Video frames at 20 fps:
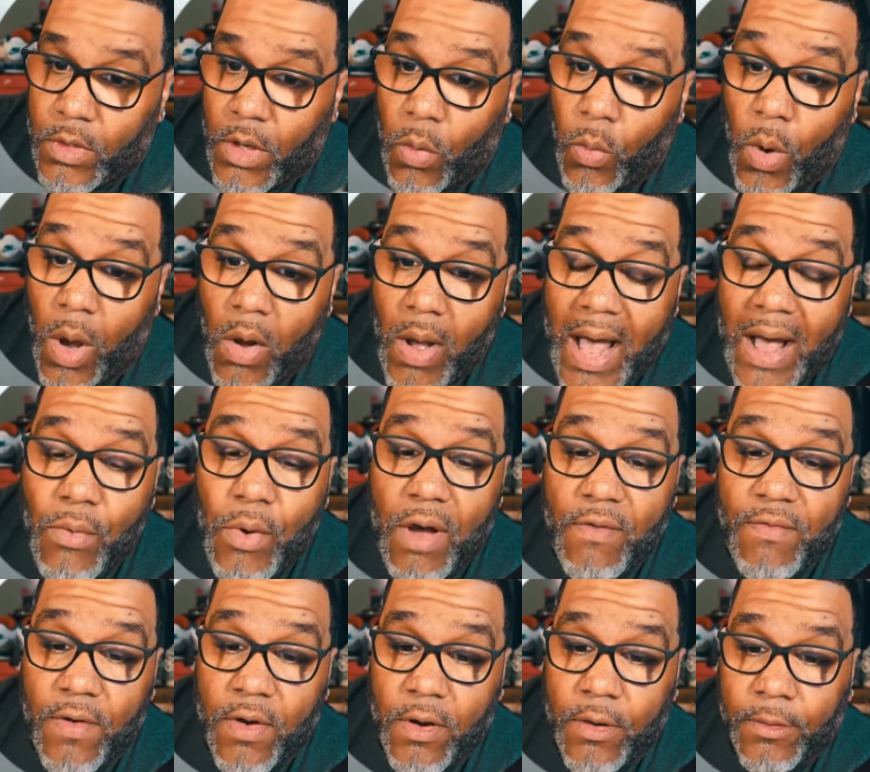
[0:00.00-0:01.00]
Well,
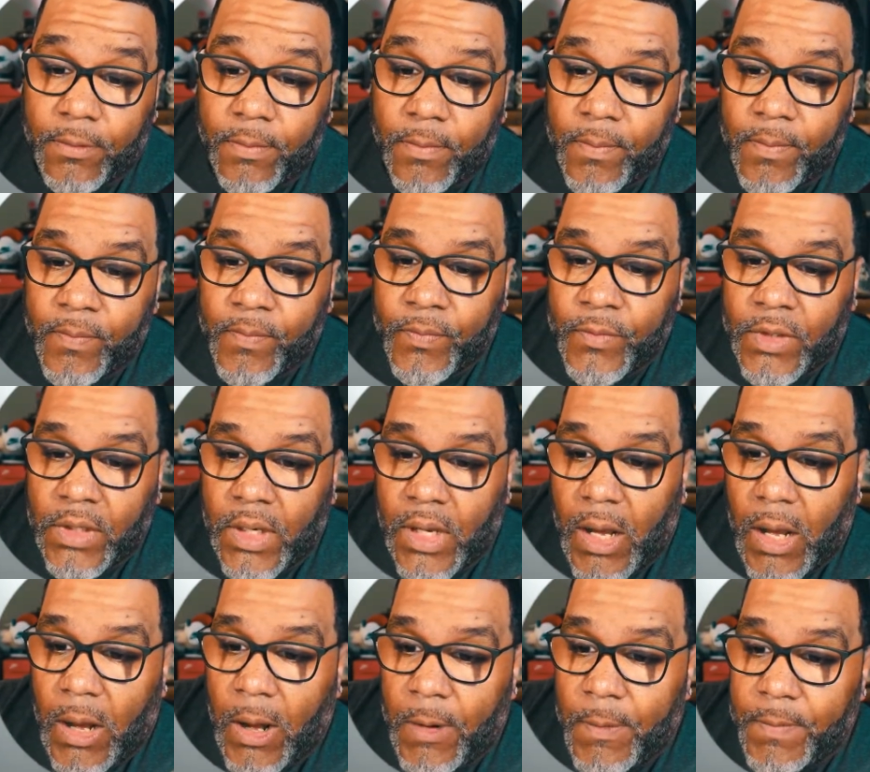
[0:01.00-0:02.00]
however,
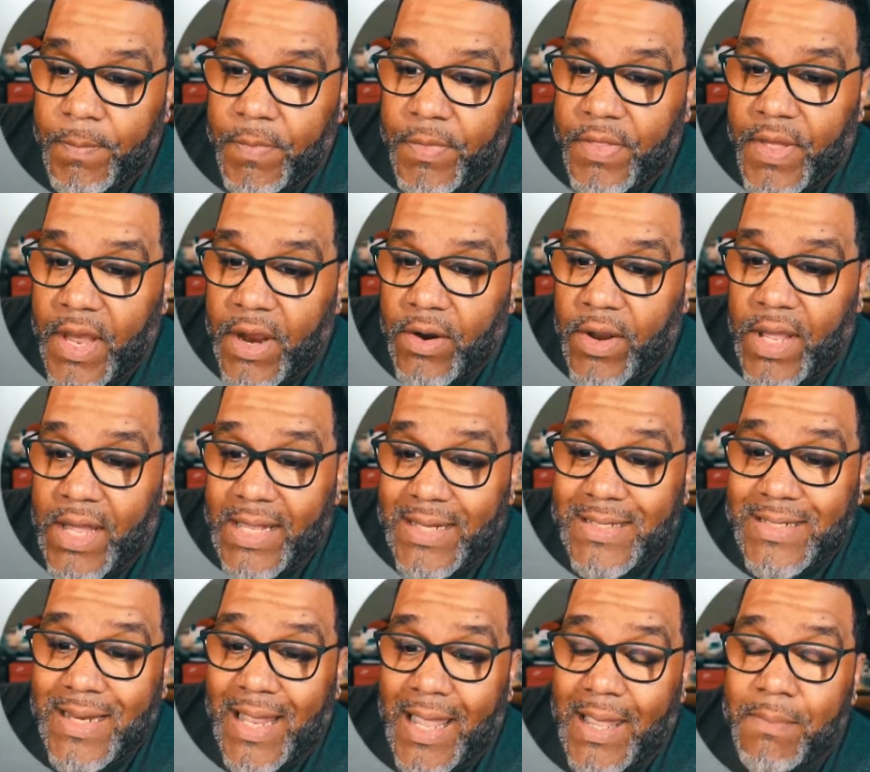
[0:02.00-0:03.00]
there
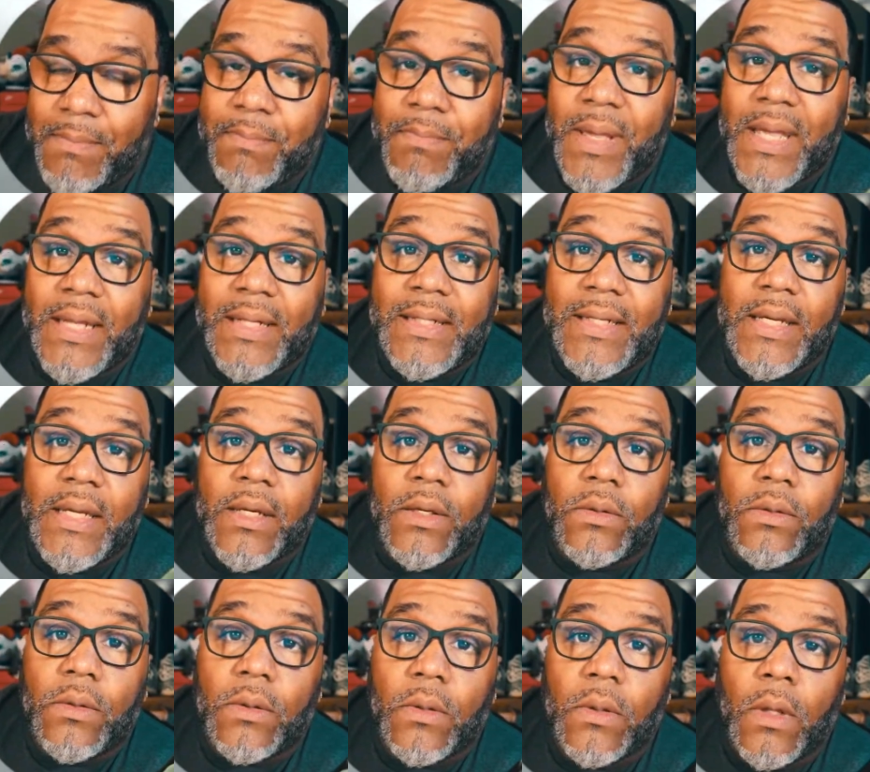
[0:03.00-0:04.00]
is a big
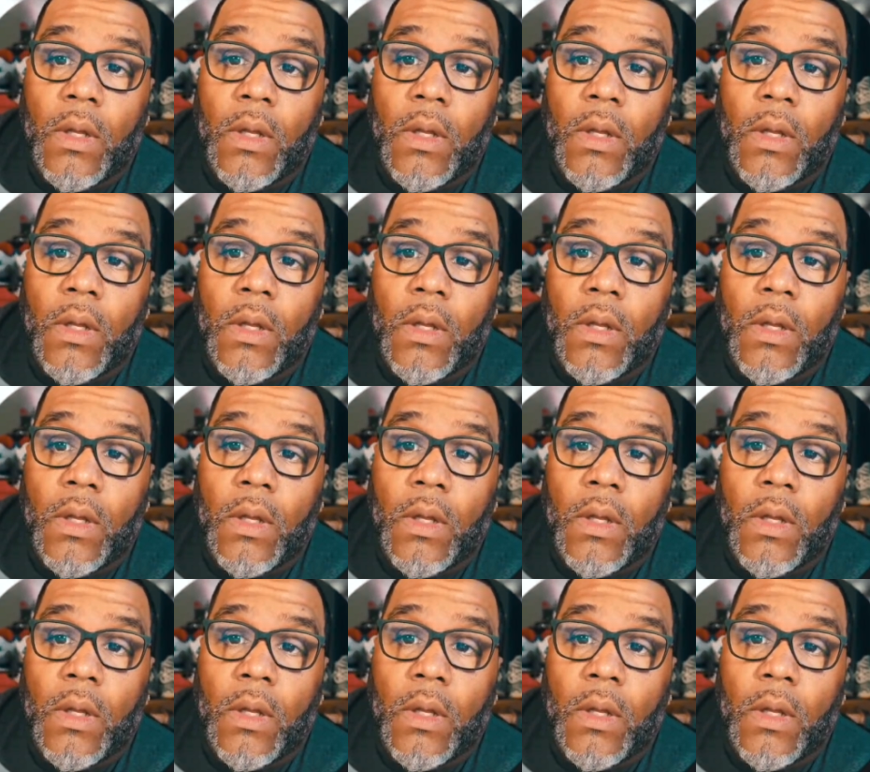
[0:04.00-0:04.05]
deal